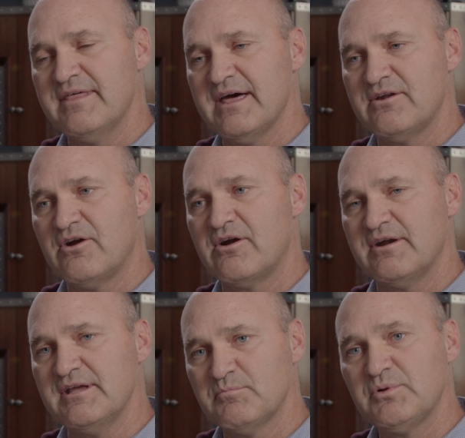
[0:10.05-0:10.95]
that are
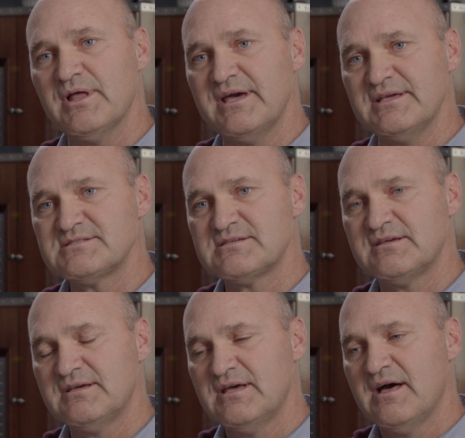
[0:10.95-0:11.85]
in place
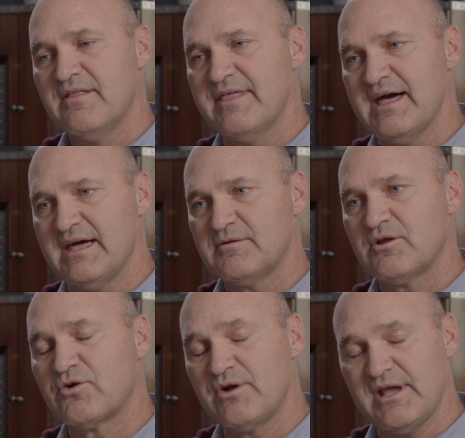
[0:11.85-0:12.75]
that
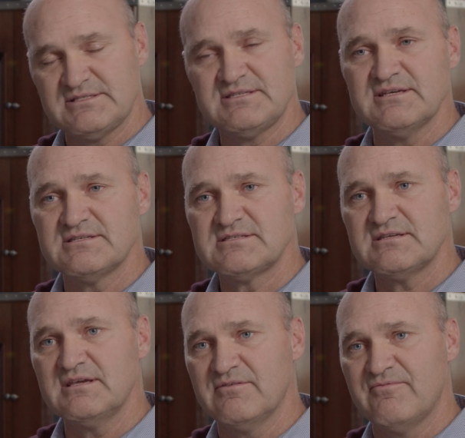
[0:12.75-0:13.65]
creates this
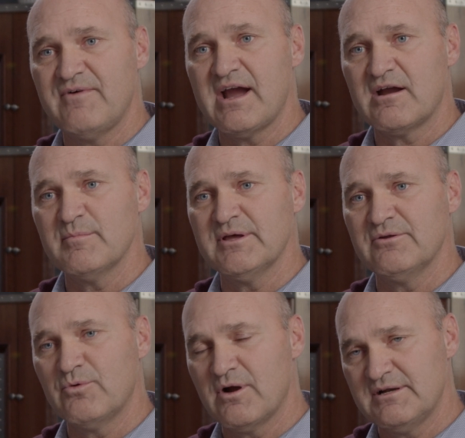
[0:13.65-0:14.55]
environment
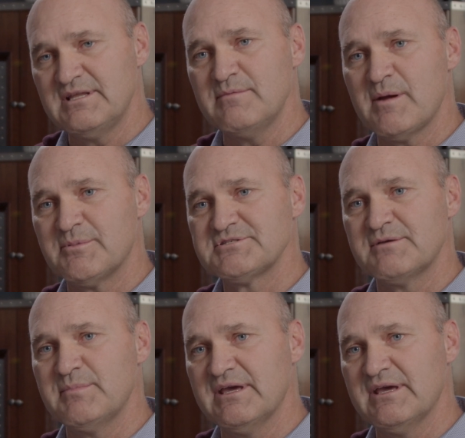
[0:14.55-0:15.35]
where our team members can be